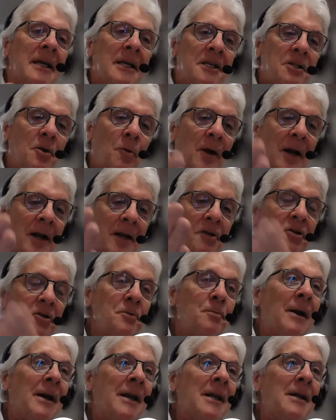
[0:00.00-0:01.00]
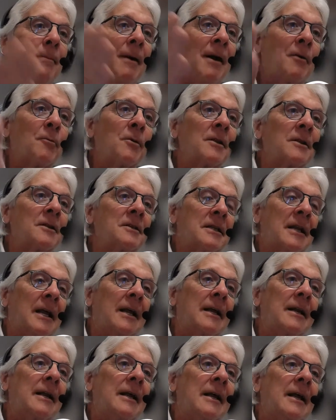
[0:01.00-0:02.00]
So when I use money to buy real
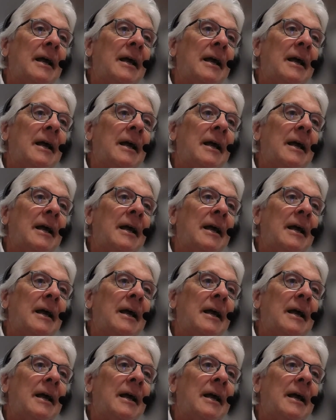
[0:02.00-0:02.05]
estate